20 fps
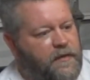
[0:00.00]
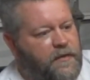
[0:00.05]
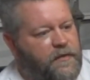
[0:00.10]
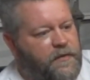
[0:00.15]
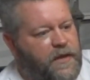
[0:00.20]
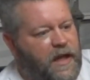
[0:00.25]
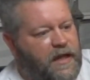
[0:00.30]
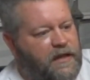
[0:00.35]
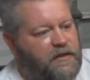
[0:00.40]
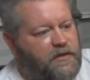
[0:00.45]

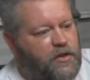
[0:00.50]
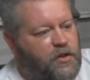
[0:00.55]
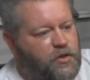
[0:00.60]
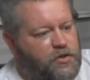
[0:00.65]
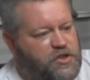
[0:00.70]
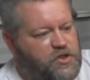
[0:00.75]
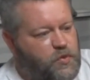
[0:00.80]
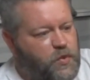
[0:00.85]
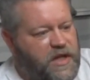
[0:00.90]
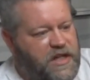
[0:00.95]
that little
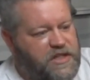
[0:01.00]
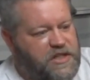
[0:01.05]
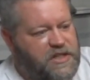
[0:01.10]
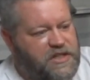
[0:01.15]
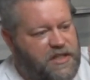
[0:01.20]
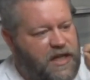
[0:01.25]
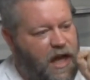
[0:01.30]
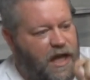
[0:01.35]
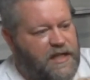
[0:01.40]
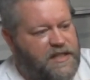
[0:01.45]
switch
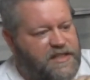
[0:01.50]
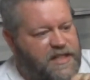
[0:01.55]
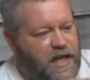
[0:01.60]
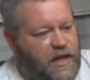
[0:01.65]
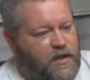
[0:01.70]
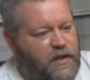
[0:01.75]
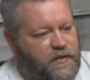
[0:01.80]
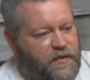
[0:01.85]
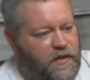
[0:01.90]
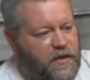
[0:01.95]
is not
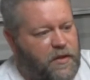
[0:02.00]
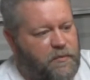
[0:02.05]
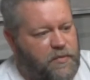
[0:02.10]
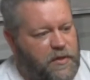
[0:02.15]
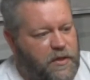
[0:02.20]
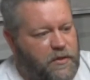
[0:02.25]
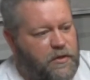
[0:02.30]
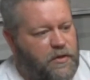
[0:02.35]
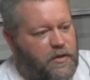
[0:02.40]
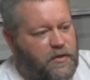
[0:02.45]
telling the
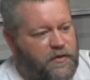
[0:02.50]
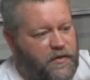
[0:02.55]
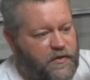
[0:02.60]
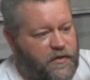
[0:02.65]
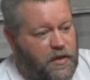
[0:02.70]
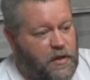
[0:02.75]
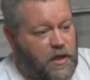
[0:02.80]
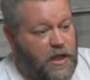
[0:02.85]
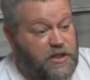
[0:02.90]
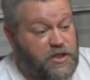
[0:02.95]
computer that
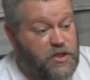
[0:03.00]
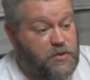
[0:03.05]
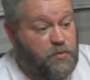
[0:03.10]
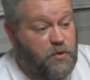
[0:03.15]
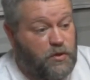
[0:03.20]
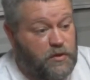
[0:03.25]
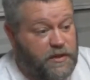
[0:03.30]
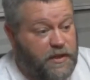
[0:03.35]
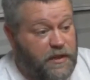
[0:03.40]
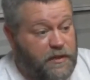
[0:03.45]
the clutch is
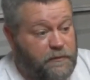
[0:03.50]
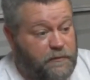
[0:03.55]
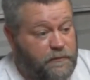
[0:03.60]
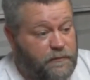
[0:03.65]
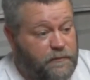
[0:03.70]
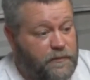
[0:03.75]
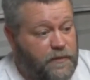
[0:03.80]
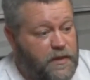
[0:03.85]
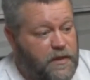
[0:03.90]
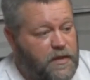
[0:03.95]
pulled in.
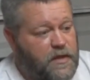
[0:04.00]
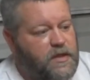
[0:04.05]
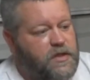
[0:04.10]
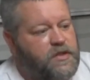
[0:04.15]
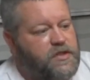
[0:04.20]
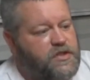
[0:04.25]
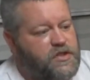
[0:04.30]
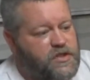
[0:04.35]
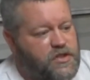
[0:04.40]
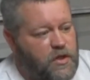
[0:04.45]

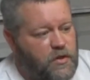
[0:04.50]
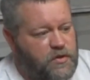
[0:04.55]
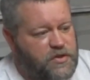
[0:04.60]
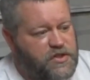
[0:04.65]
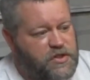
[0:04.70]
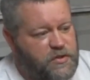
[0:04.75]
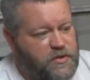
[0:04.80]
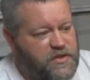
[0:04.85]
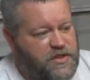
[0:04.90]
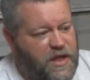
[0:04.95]
So as
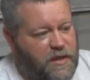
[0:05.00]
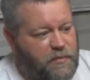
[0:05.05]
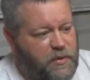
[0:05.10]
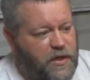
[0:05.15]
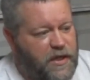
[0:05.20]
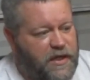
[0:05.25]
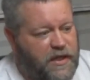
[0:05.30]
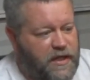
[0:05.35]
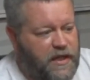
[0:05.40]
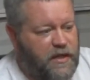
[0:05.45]
soon as I put
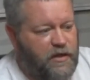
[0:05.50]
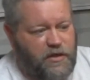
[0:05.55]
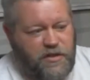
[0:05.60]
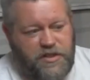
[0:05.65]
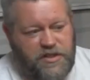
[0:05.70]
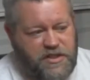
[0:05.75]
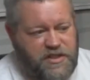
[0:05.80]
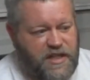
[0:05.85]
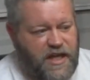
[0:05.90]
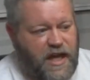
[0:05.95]
it in gear, it
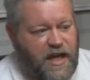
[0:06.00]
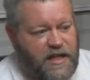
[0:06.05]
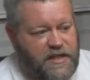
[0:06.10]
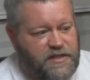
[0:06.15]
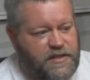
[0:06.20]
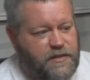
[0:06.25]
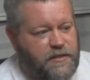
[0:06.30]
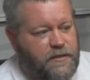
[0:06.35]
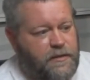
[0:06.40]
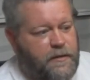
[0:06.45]
just
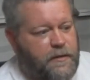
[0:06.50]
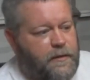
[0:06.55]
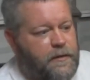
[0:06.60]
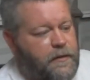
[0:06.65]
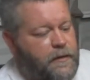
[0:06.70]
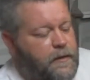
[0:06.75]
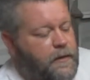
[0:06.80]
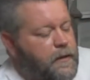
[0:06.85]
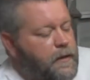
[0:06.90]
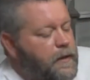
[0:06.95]
dies.
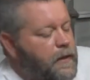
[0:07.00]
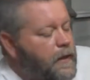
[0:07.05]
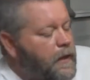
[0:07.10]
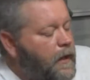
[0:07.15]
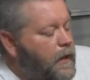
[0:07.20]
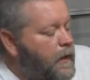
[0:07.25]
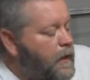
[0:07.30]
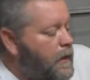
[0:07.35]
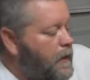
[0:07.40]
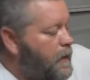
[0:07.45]

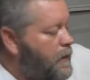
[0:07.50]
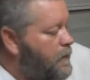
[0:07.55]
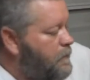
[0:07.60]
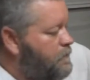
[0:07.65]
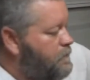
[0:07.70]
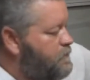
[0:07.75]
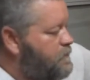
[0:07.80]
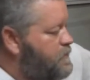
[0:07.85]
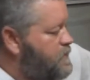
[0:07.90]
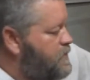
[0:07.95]

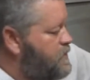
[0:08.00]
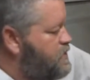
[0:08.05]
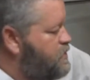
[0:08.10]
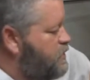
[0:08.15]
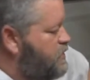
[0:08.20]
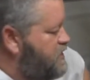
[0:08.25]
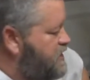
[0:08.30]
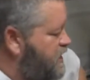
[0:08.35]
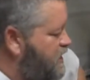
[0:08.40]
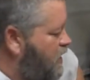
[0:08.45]

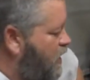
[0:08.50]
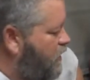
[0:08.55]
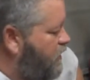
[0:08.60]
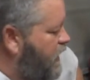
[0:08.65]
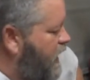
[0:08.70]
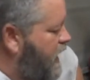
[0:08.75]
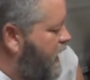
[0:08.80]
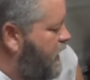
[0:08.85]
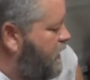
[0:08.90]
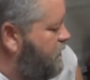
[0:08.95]
So I did all
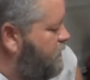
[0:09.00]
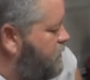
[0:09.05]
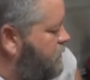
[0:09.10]
that,